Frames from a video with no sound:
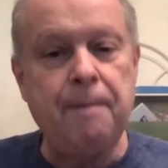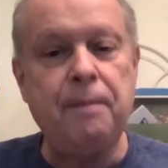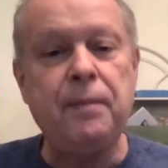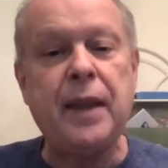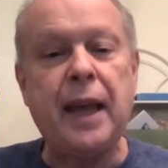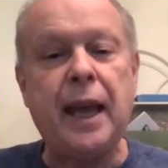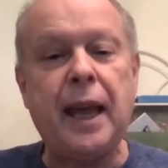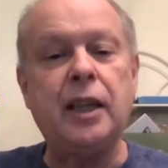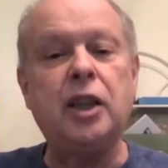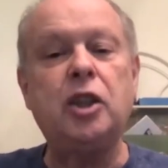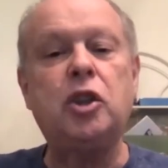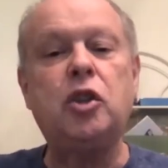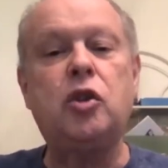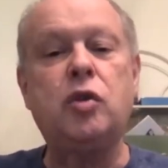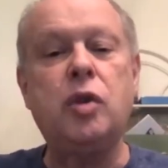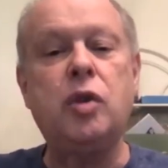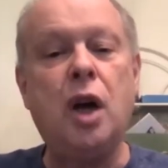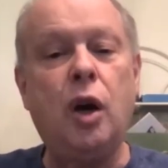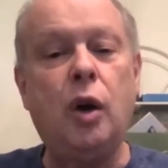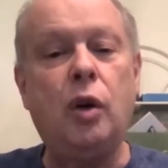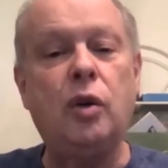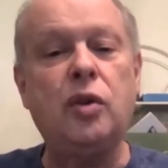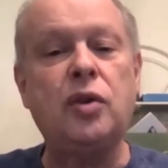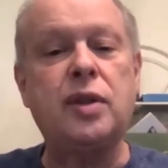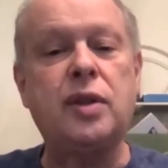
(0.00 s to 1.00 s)
And it
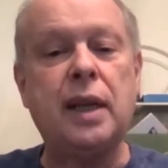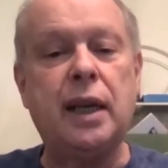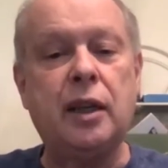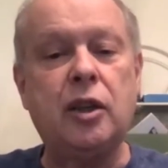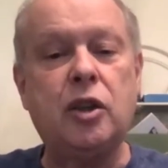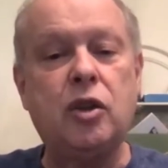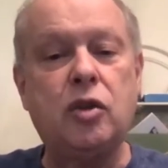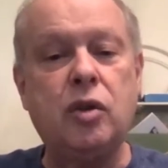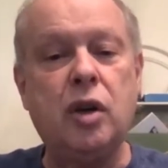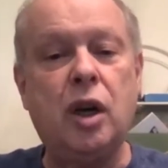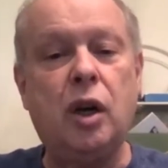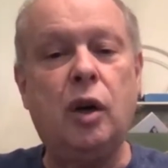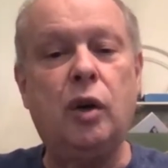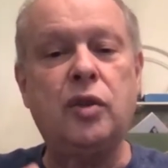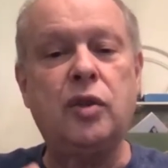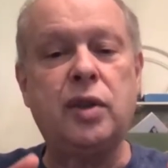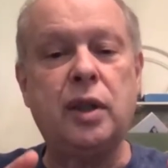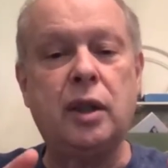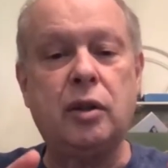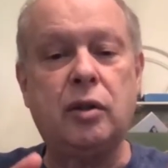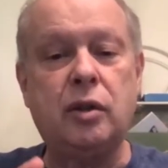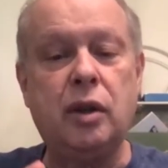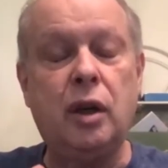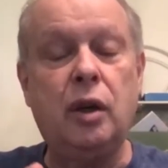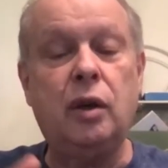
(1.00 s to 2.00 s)
grows and grows and
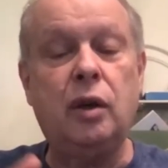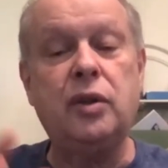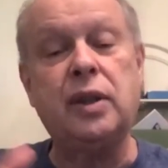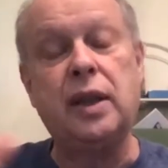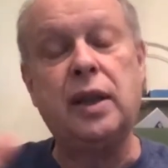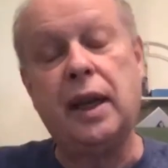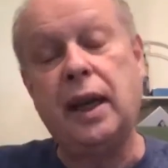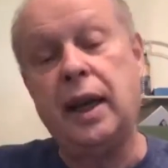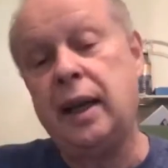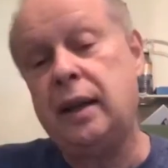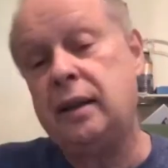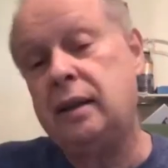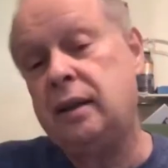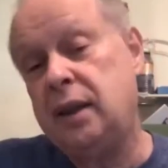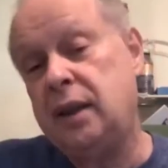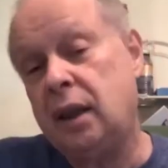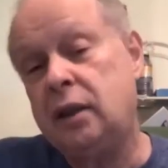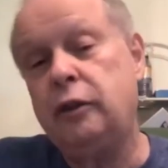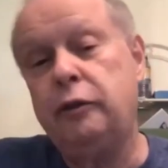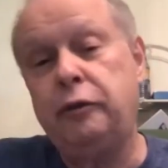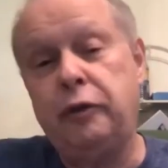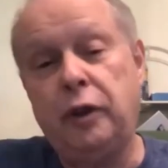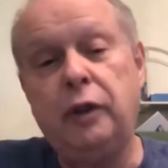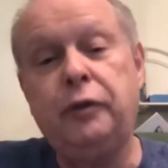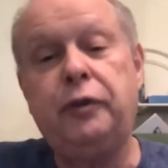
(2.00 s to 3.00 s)
grows. And Doctor
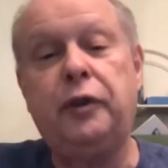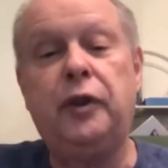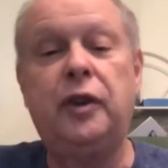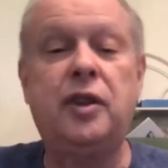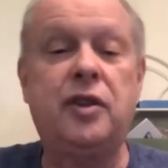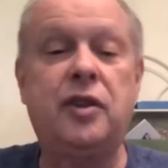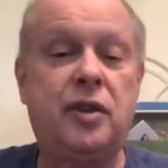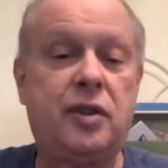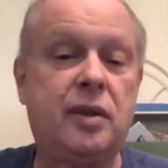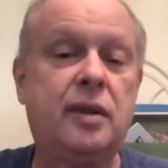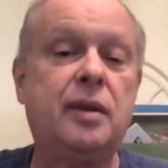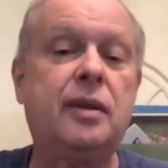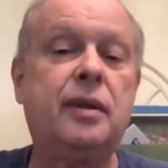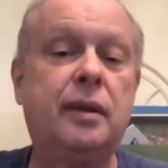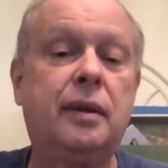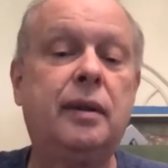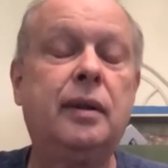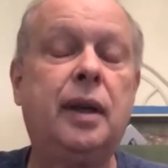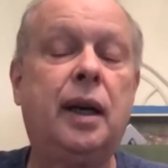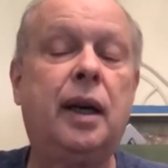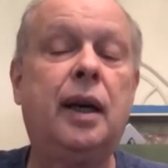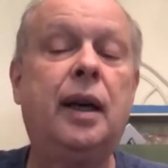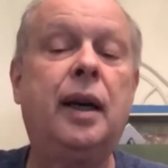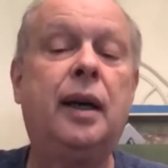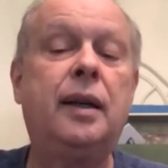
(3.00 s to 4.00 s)
Fulford's
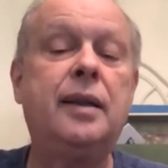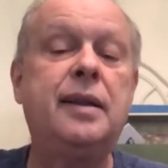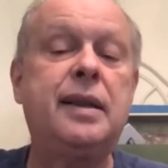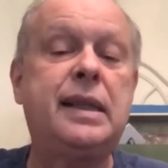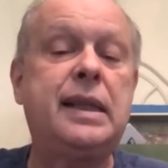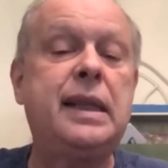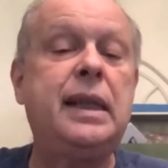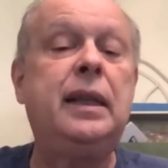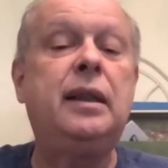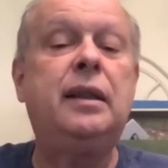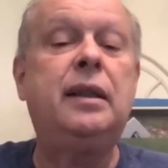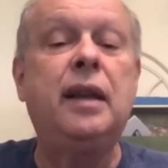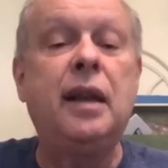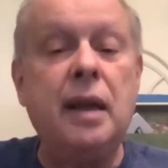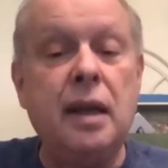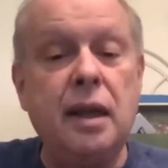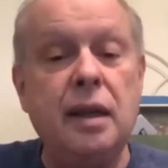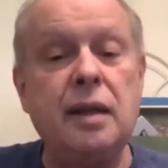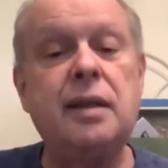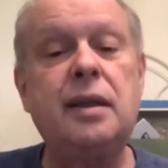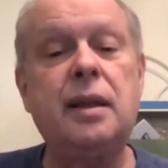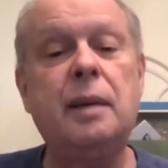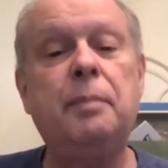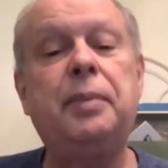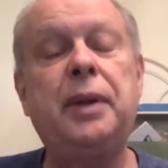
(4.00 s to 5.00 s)
uh, seed
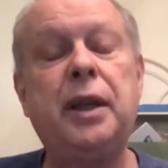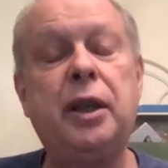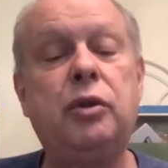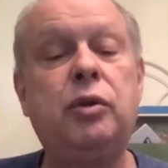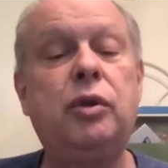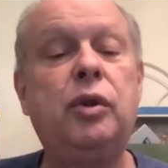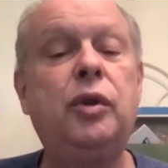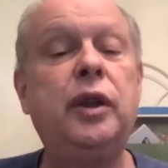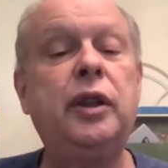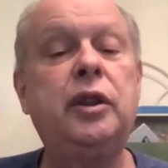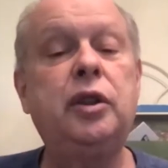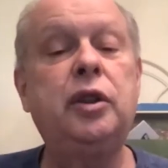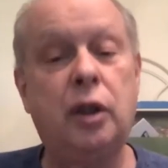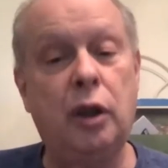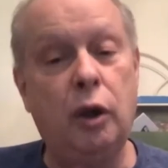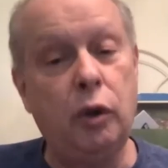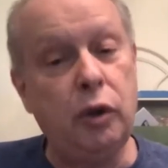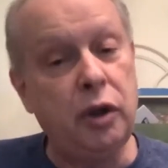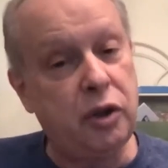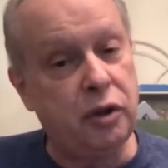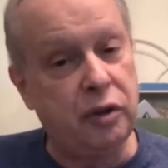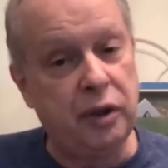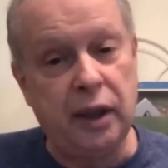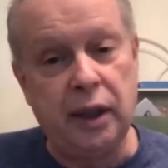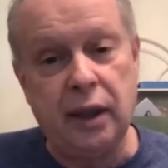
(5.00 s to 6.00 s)
simply grew into an oak
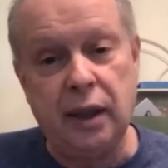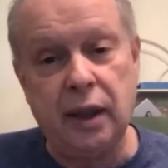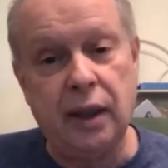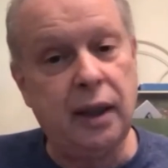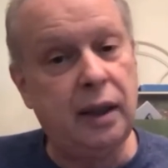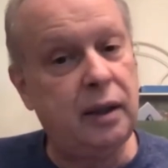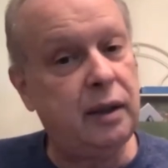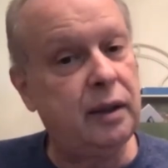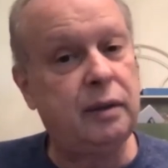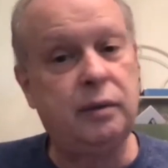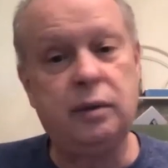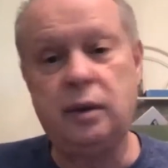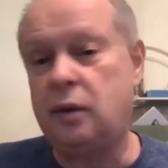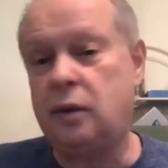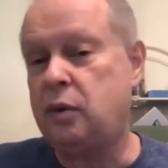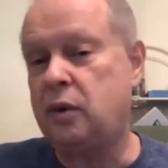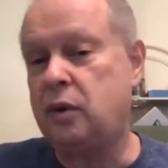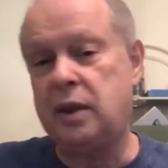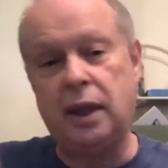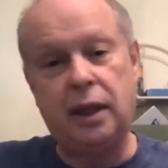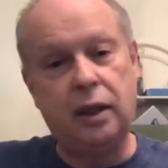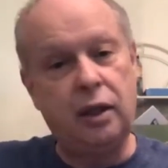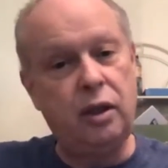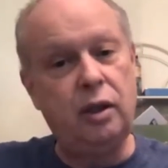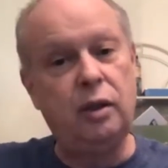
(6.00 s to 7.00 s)
tree. You know, it, it was
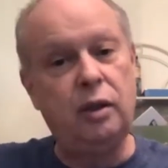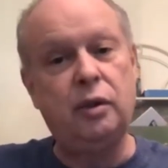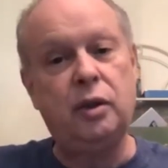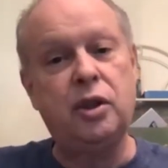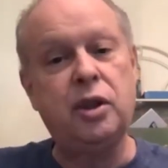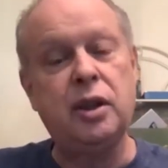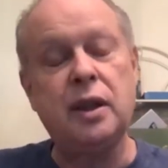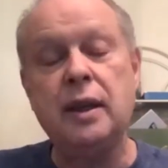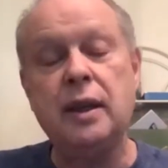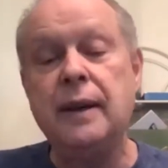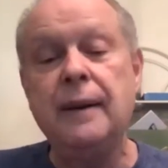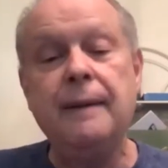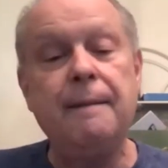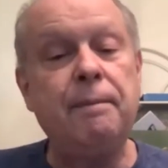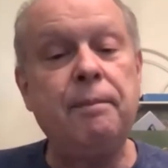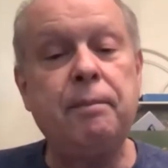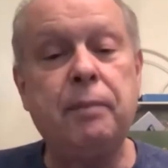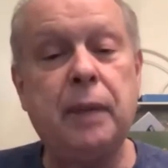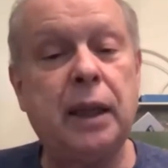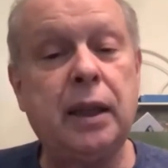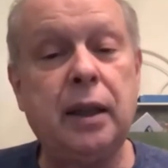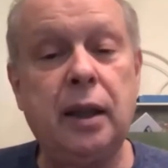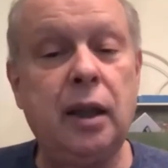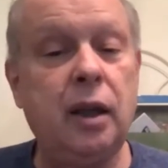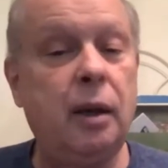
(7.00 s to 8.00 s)
like huge.
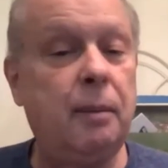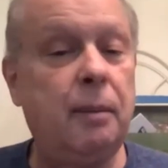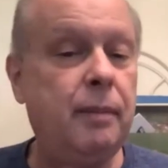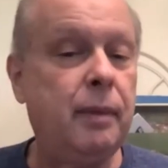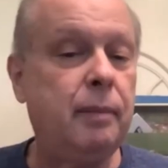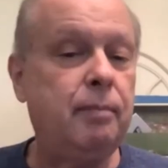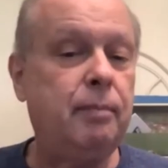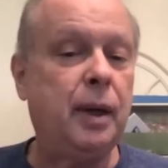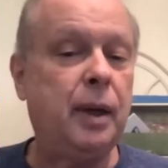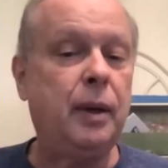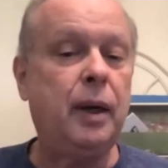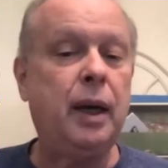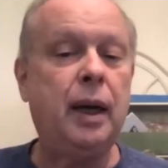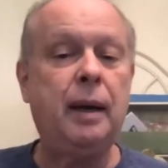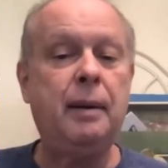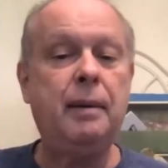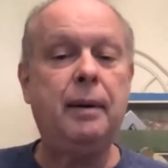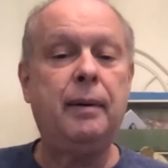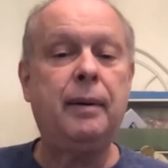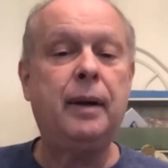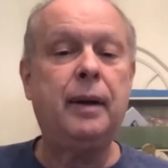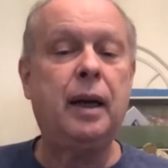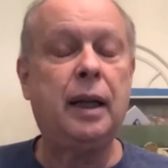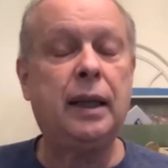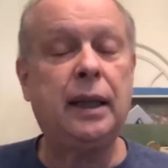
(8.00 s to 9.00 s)
But, you know, uh,
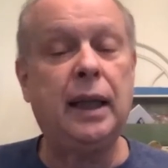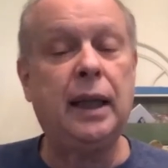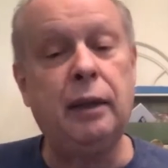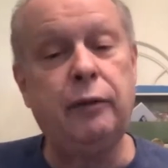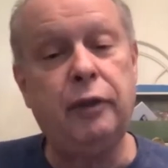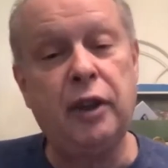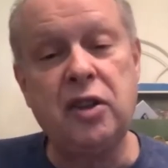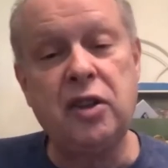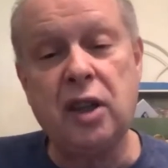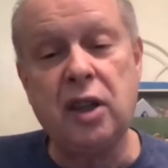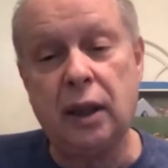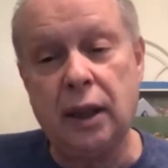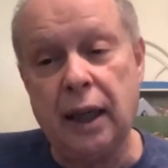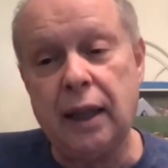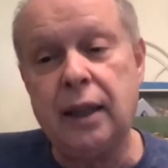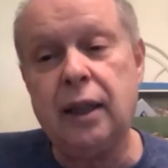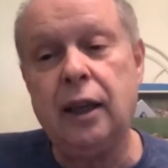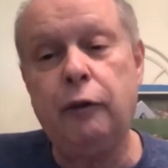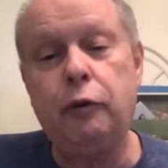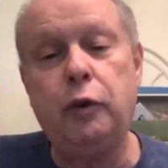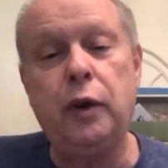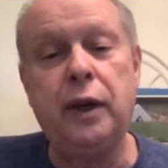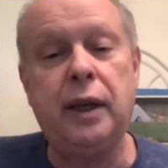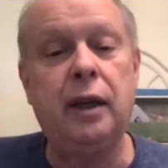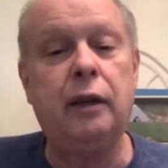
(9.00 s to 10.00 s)
a lot of us are lucky if
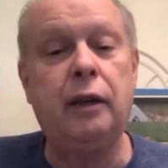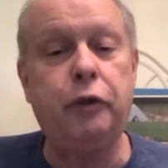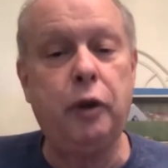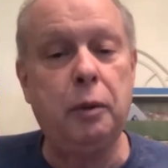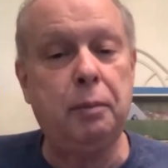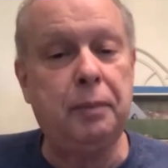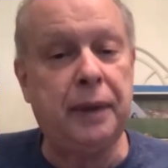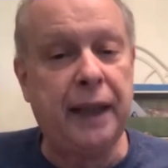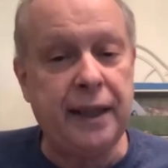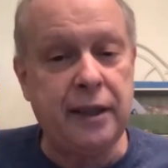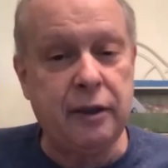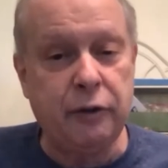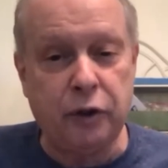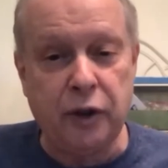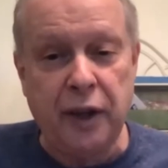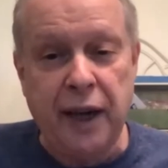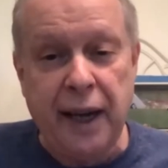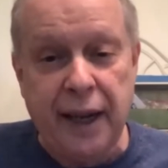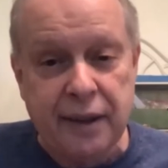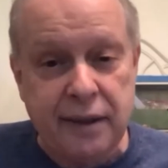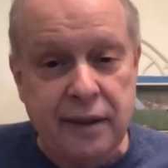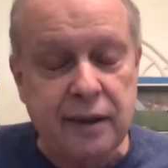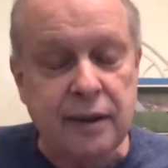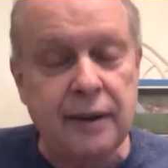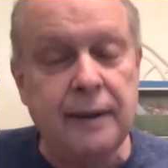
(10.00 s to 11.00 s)
we get a few blades of
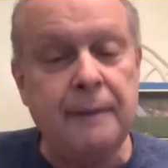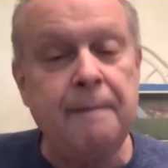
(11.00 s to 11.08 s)
grass.